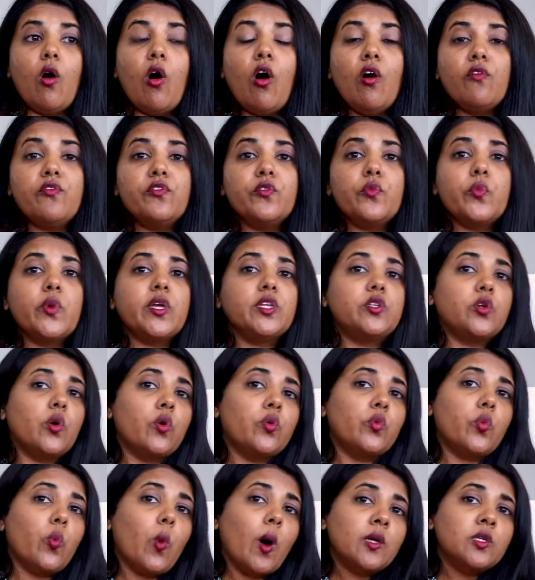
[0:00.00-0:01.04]
Often we
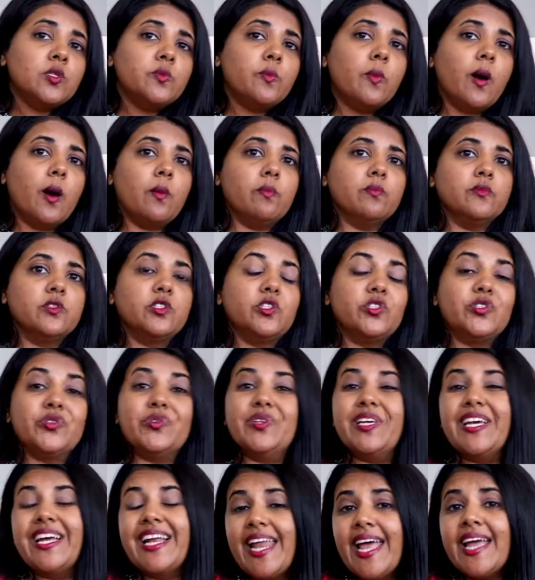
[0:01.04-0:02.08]
don't want mums to
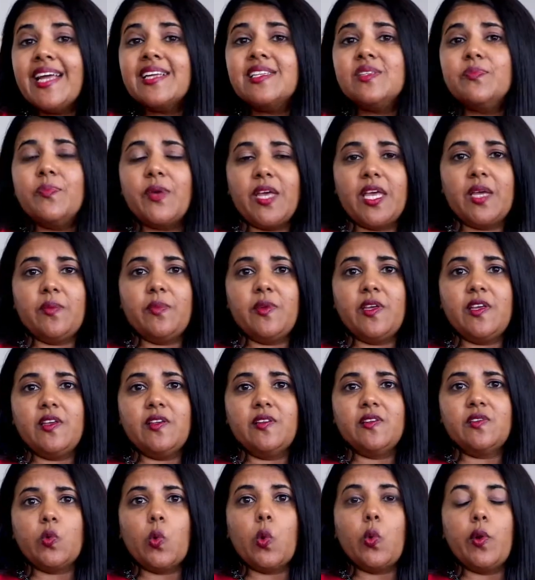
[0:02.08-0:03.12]
neglect
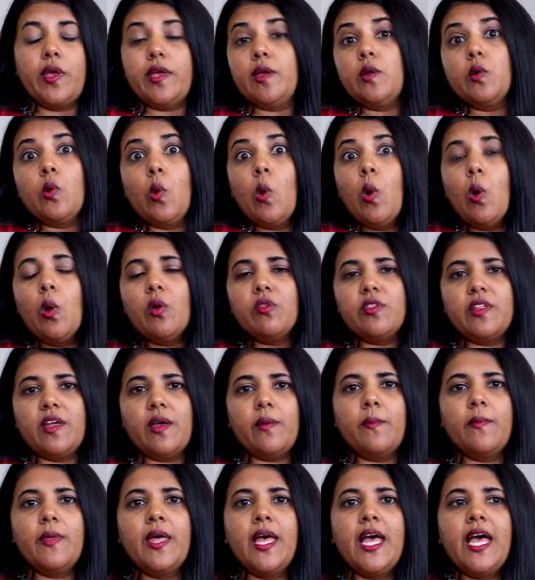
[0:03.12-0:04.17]
babies or ignore
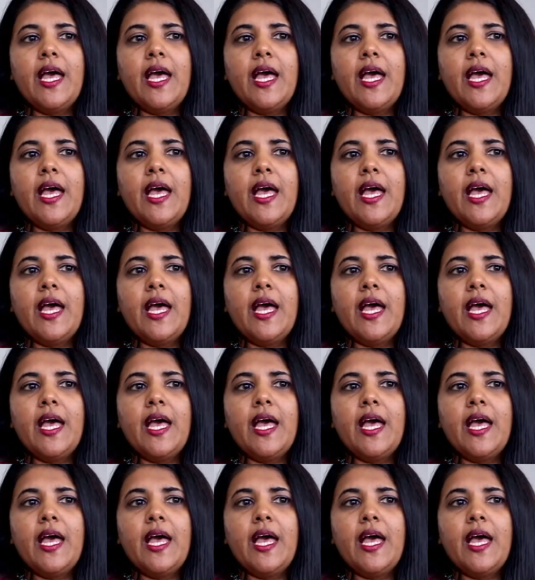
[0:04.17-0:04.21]
them.